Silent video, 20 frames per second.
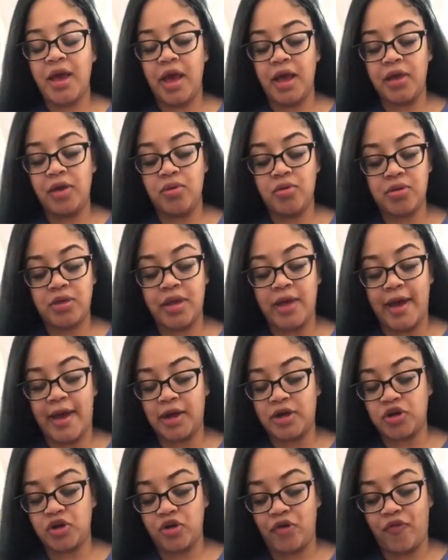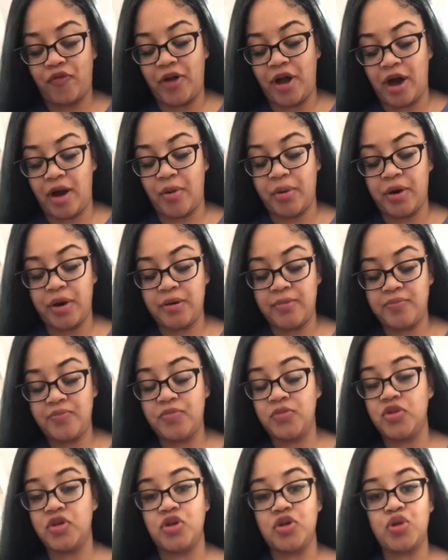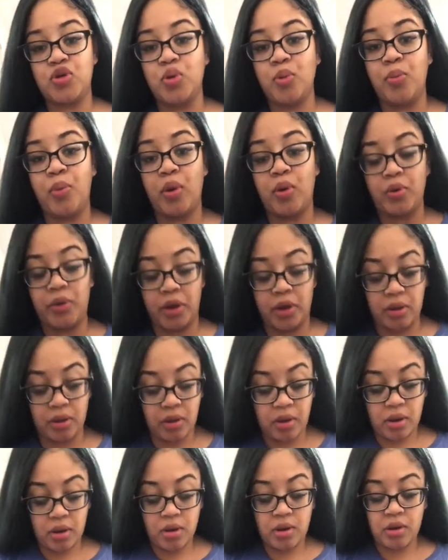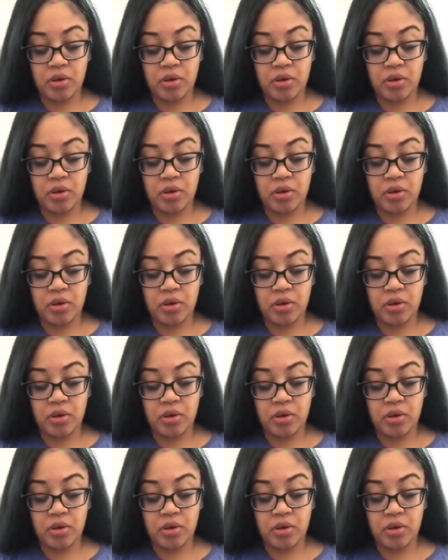and use the extra flour just to mold it.